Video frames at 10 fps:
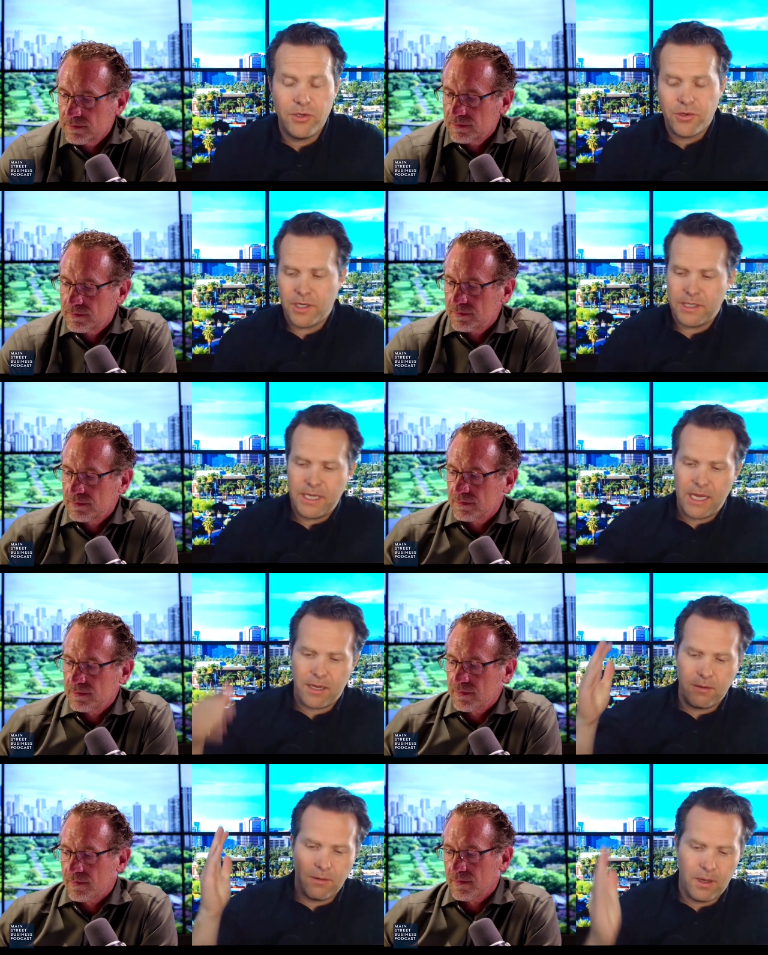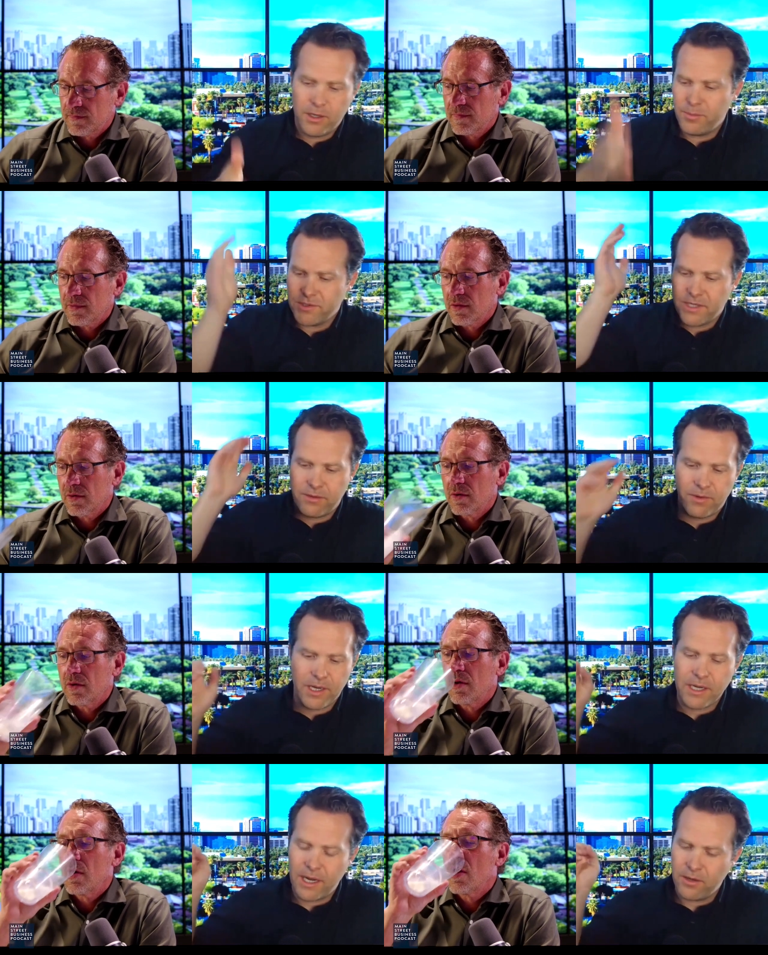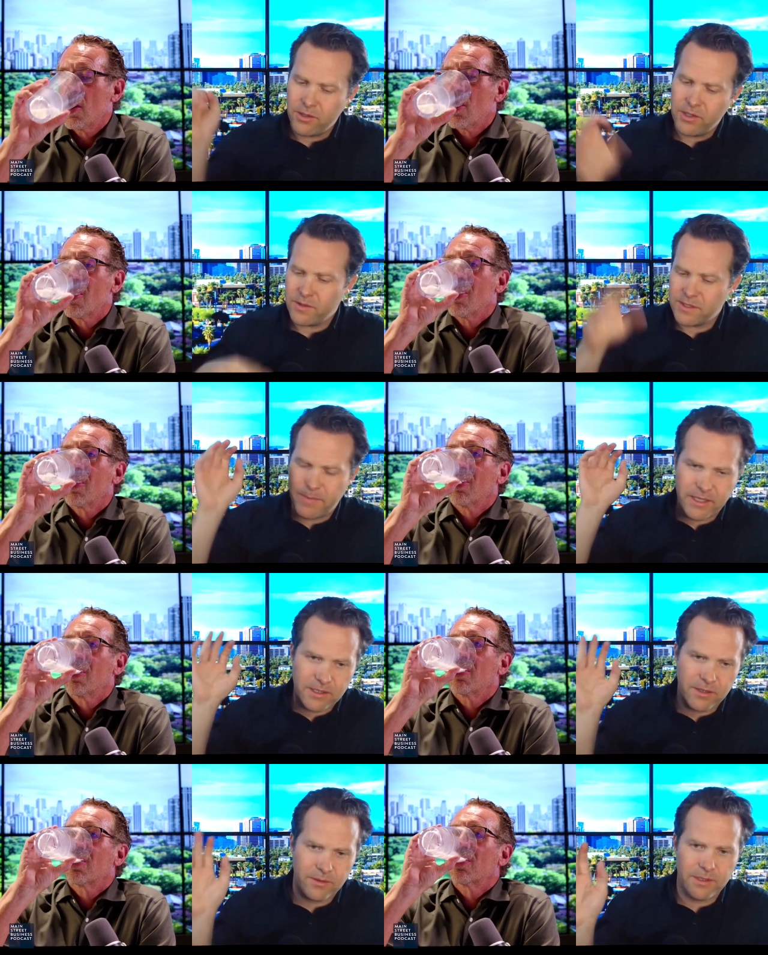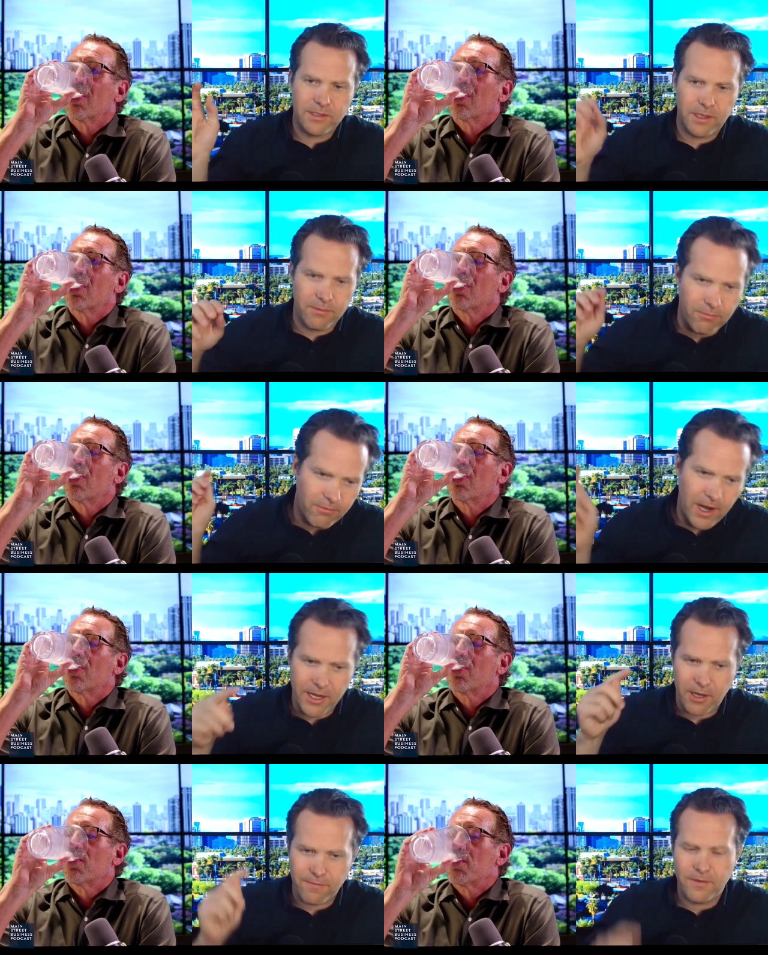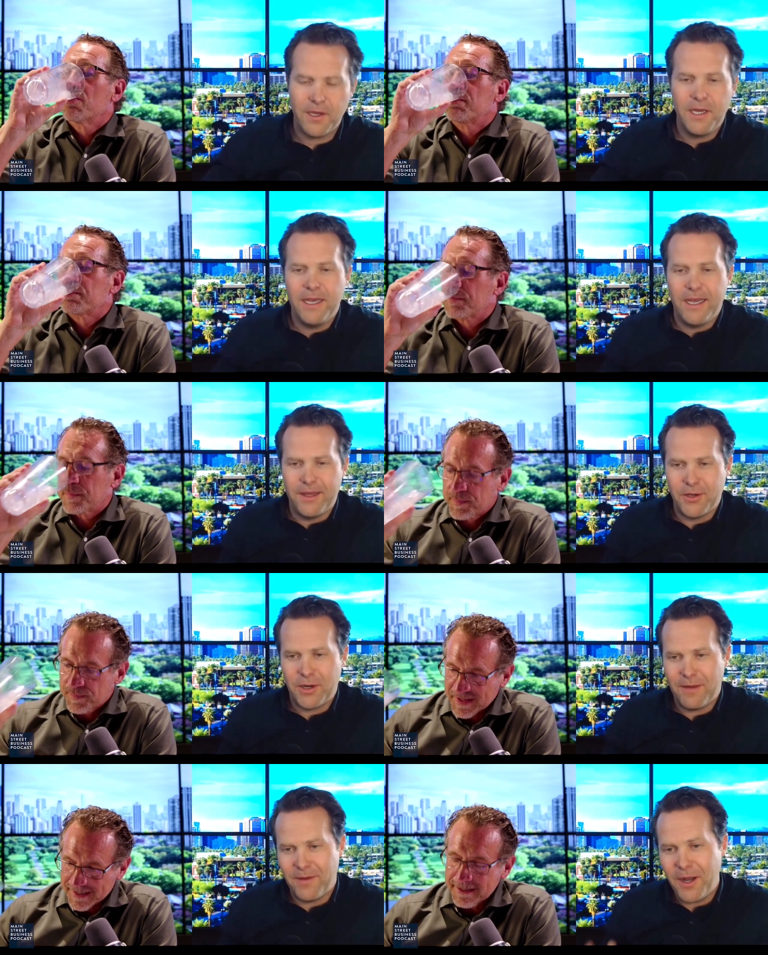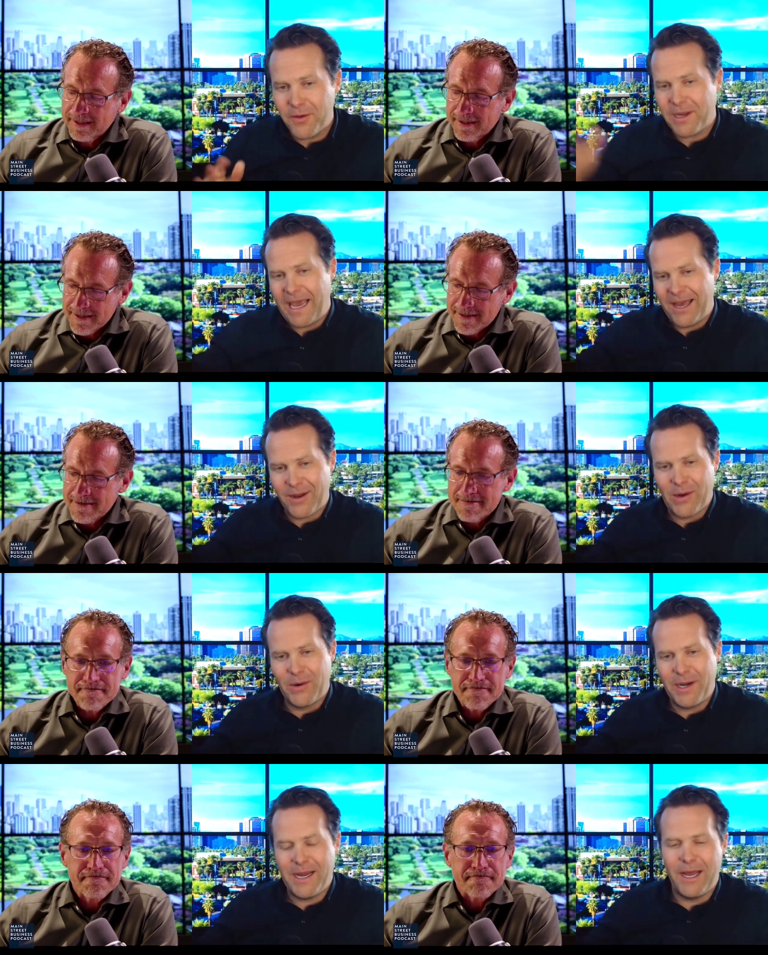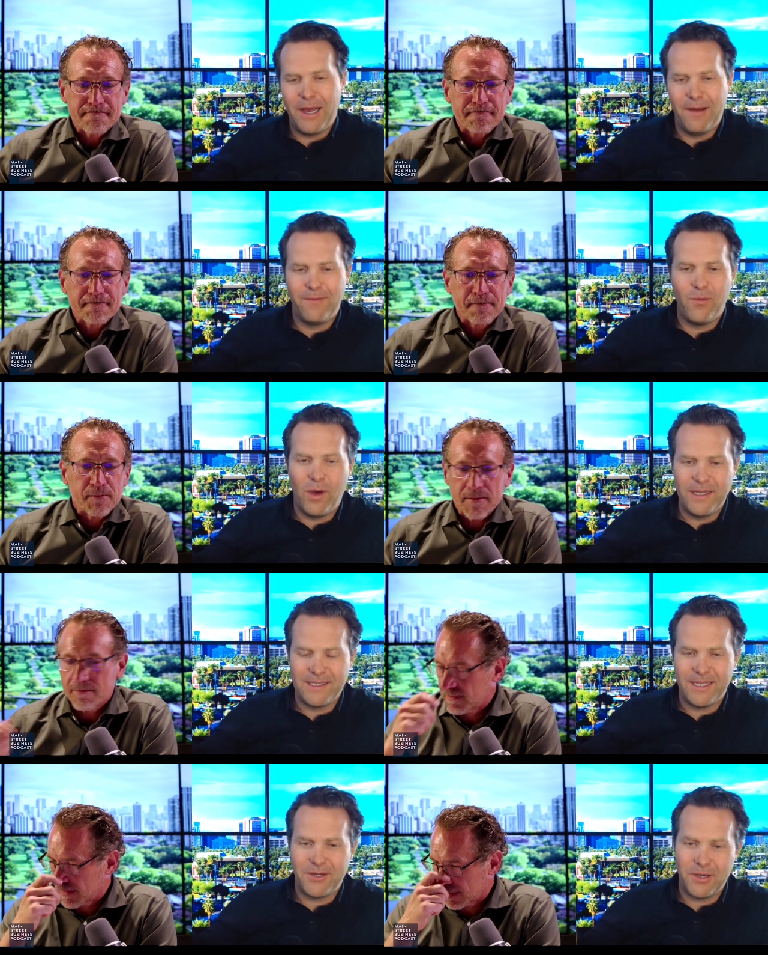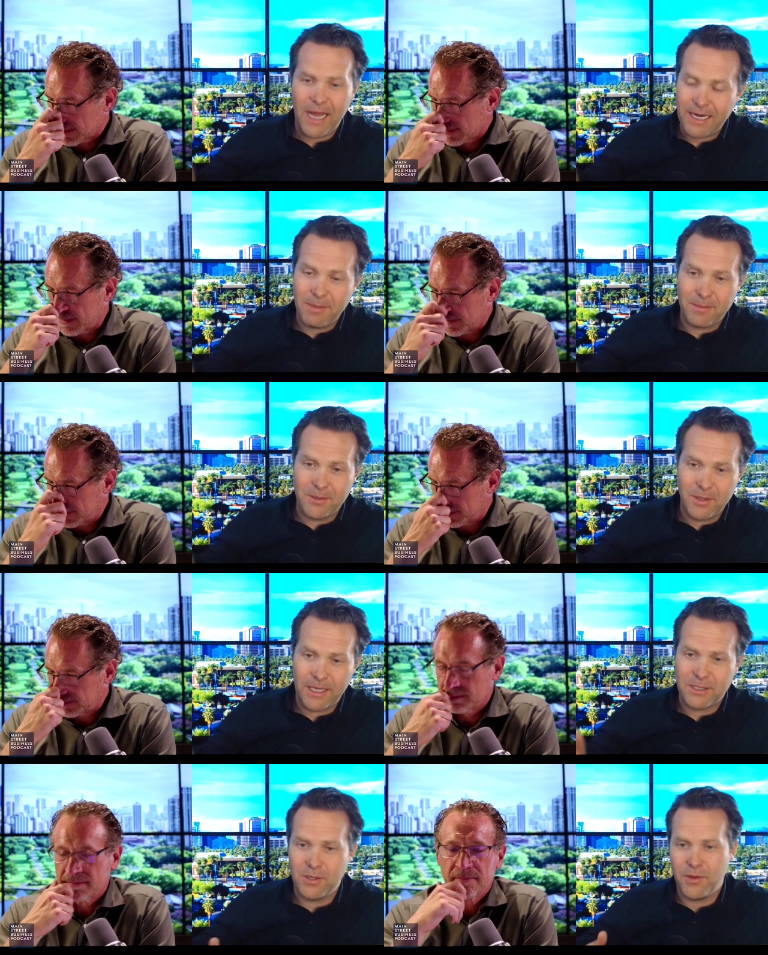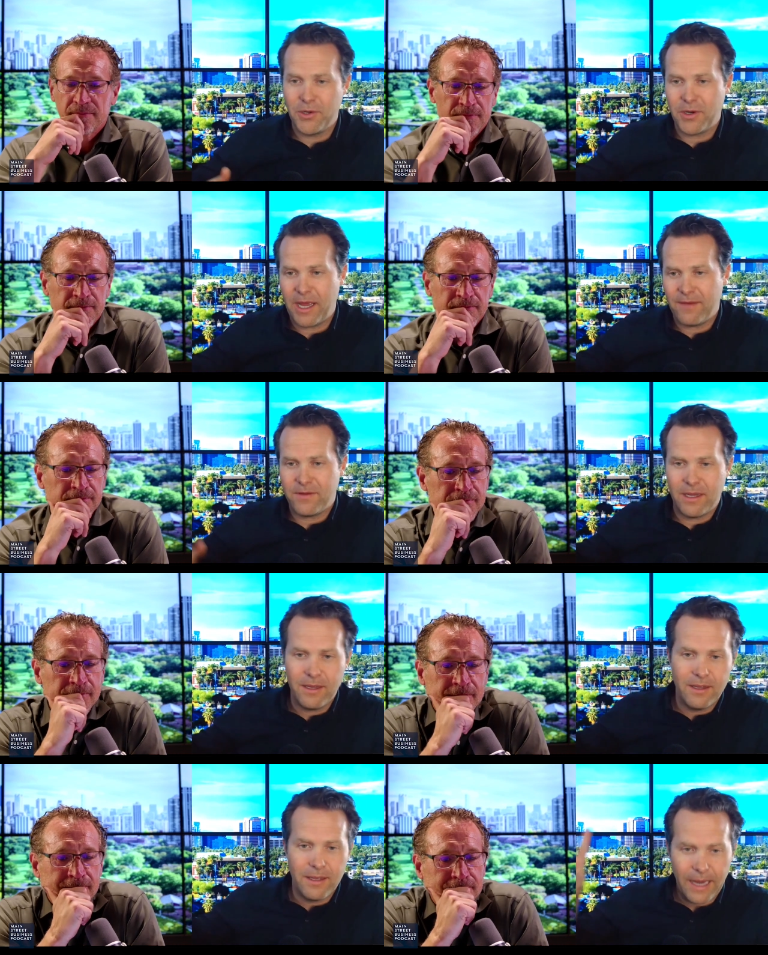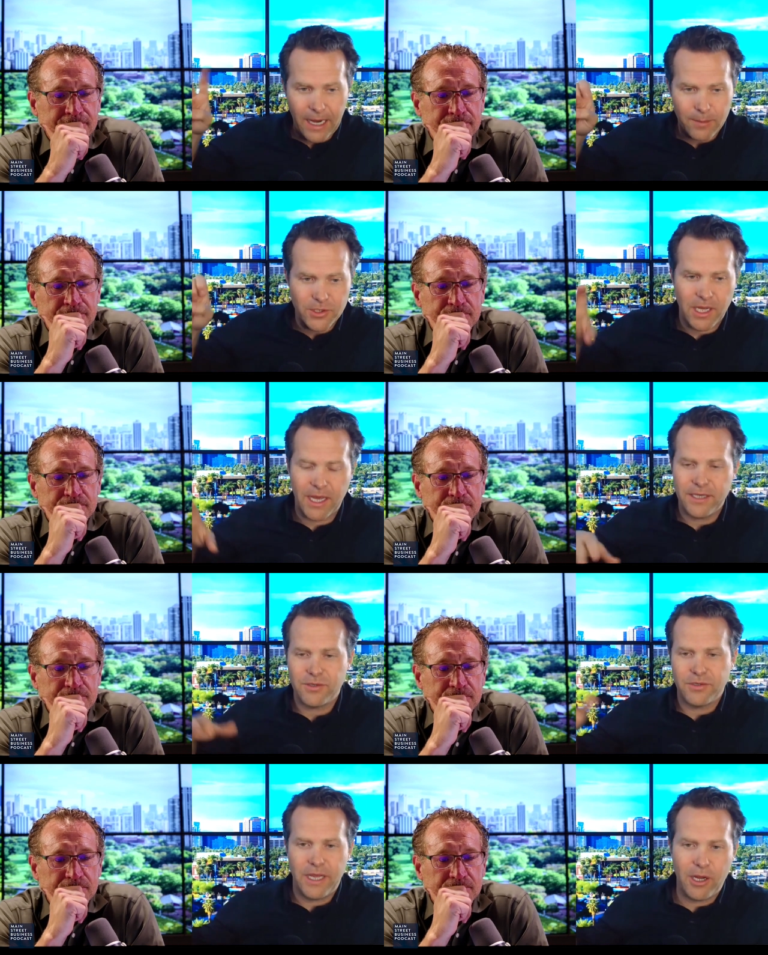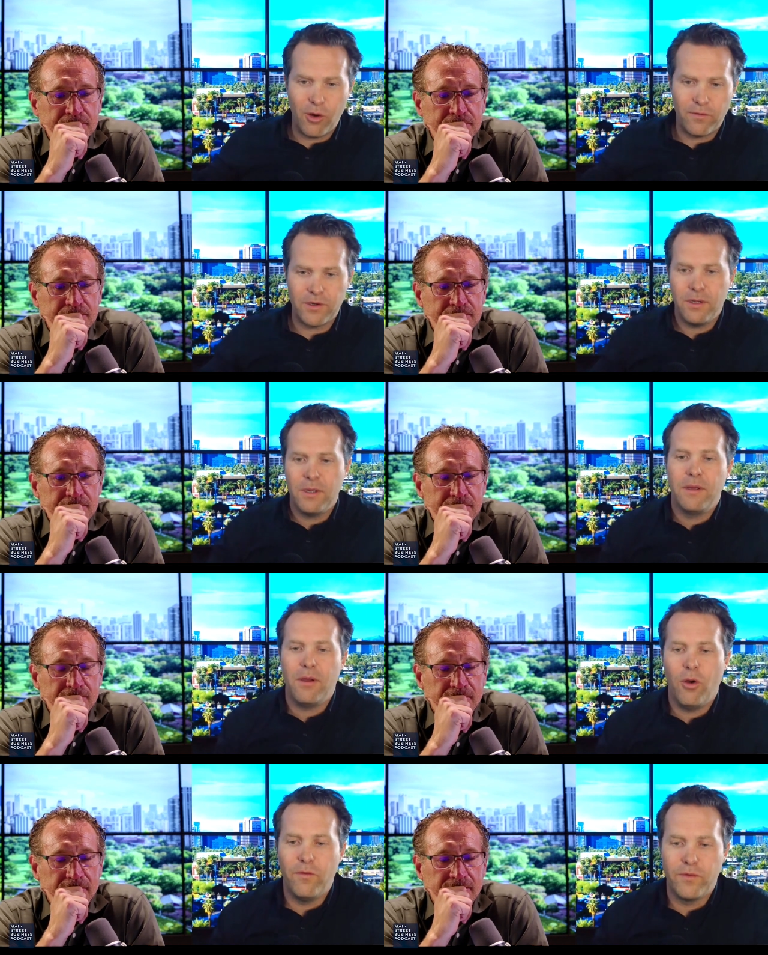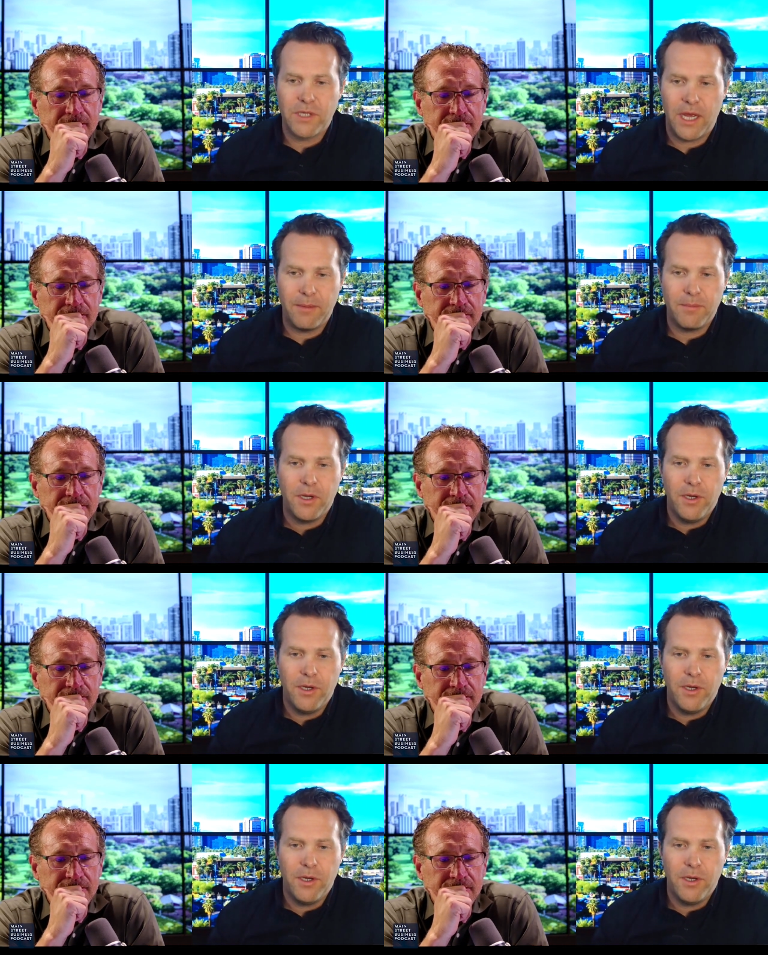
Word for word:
Speaker 1: that you're going to take 100% right now. You get expense, it's a write off. Then you're going to have another category of ones that you're not going to be able to do that to that you're going to have to amortize or take over over time.